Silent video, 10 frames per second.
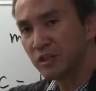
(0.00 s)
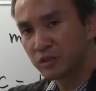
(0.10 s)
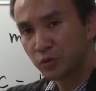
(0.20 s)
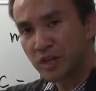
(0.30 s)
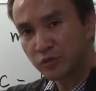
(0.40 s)

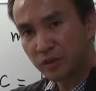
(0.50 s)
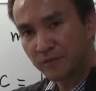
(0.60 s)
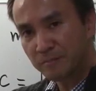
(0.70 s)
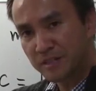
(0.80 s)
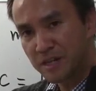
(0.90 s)

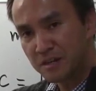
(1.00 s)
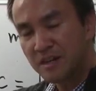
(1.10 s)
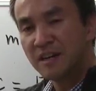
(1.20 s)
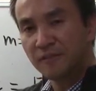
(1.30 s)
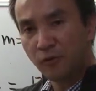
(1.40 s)
315
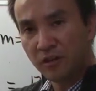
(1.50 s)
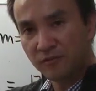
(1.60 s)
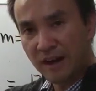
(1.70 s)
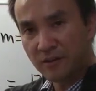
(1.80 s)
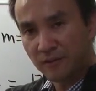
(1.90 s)
for the
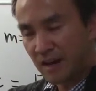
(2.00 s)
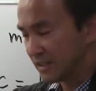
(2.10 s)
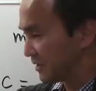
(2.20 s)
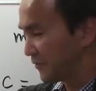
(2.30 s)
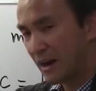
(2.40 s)
value as
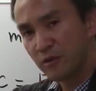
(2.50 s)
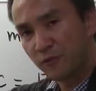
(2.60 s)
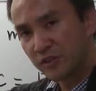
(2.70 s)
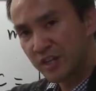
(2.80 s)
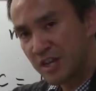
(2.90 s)
the value for
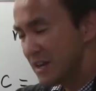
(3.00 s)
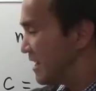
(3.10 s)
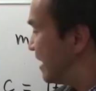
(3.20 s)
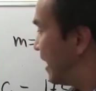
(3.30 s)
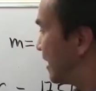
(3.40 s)
c
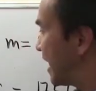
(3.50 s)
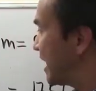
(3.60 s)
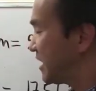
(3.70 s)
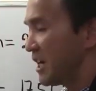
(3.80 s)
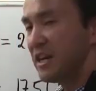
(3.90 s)
and
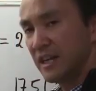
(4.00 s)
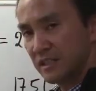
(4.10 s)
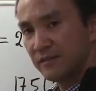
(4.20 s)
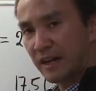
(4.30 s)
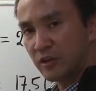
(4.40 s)
18 as the
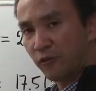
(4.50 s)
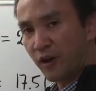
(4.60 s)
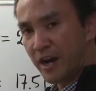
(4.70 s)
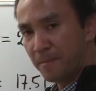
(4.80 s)
value for m.